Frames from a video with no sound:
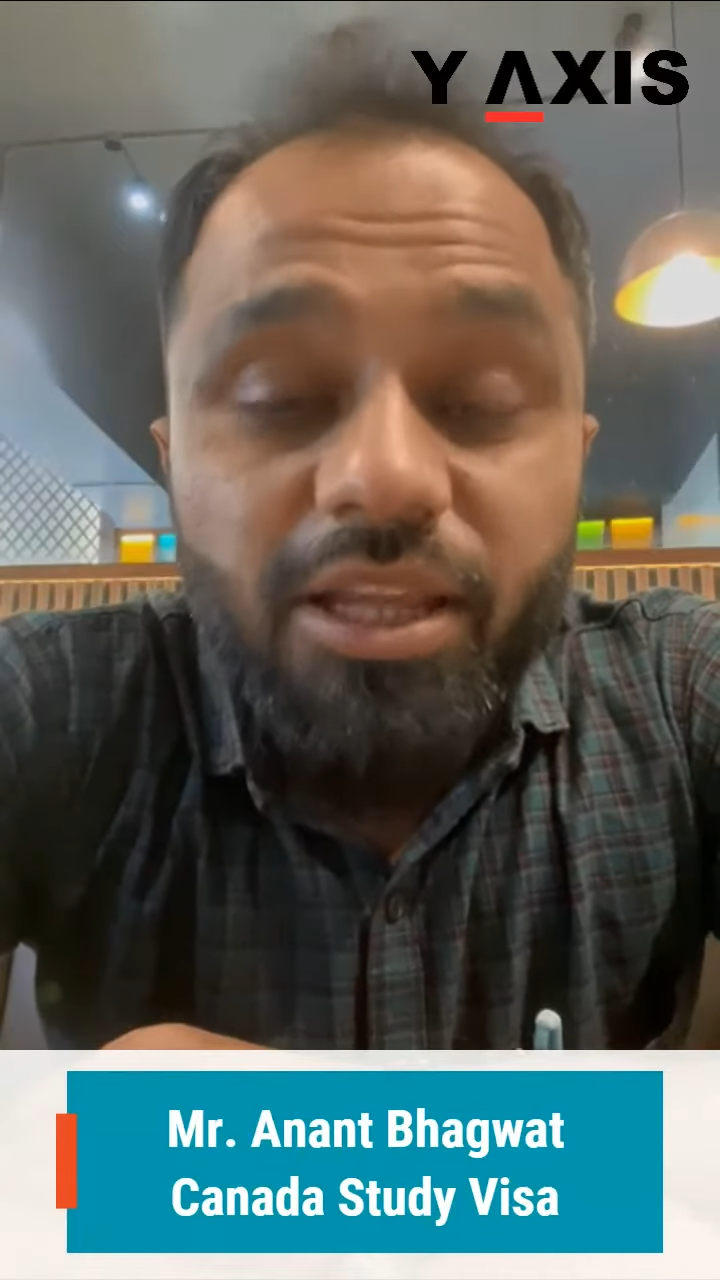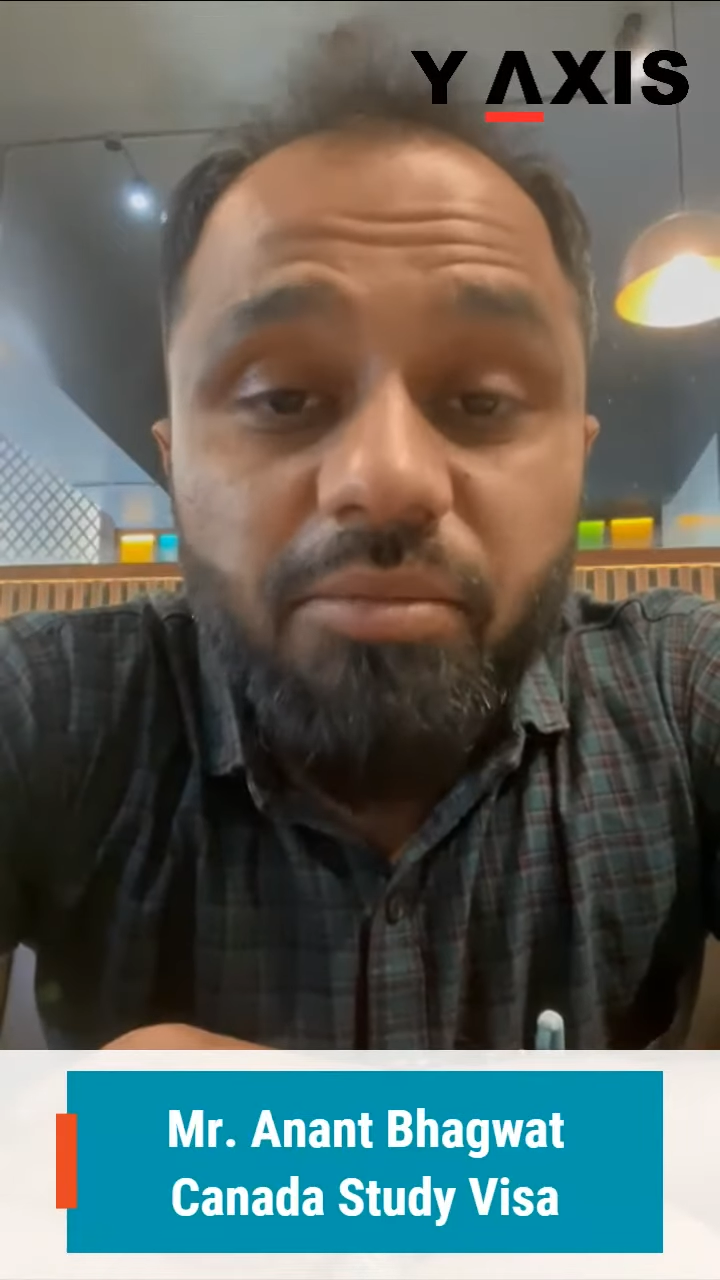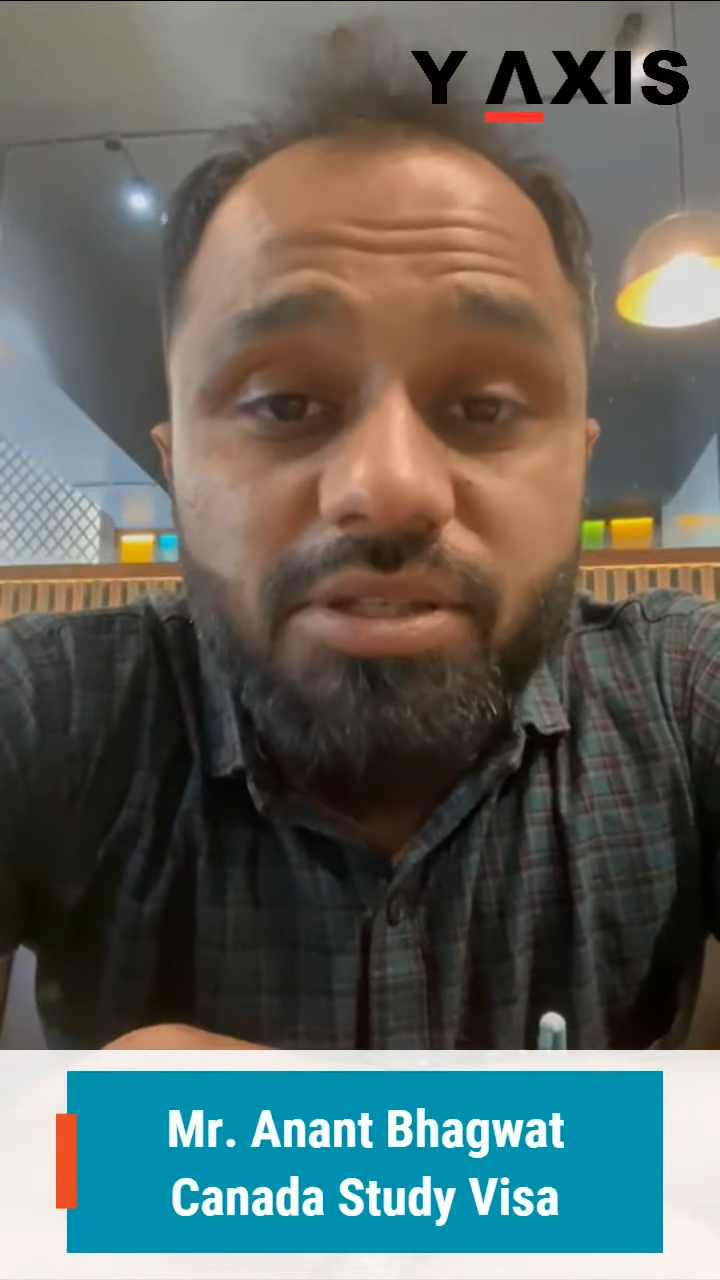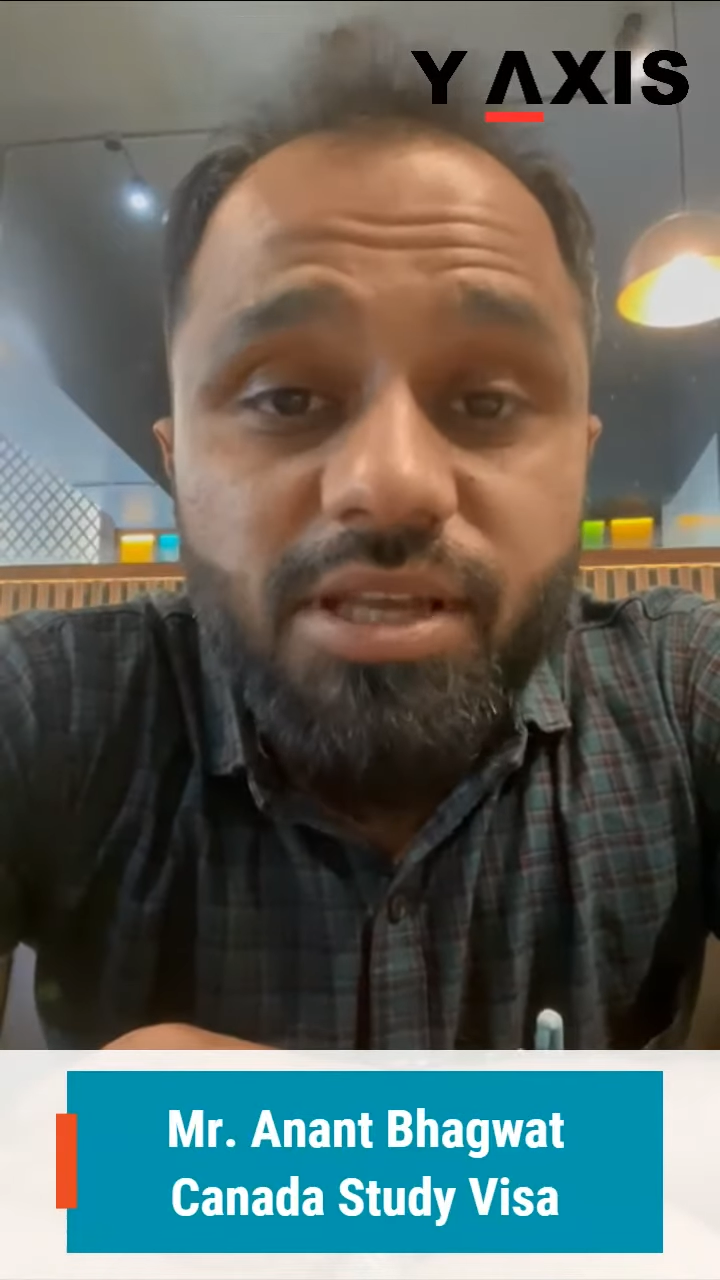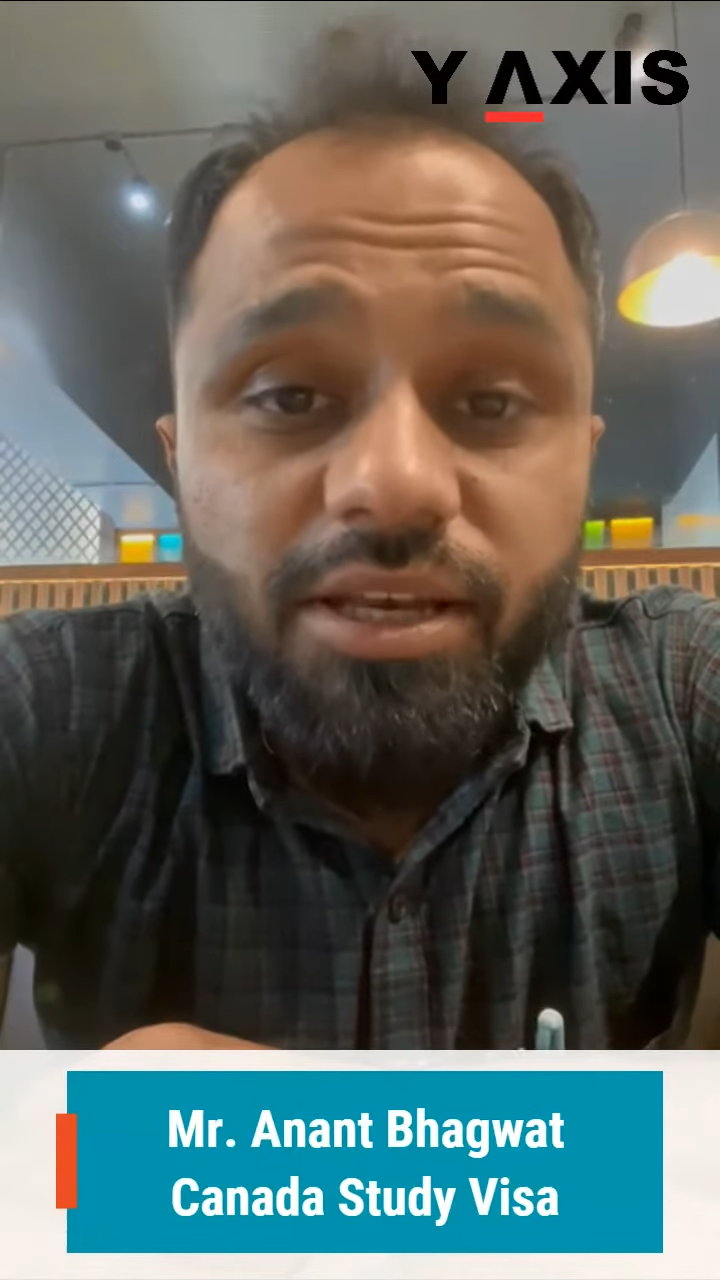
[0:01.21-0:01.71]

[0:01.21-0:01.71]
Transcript: name is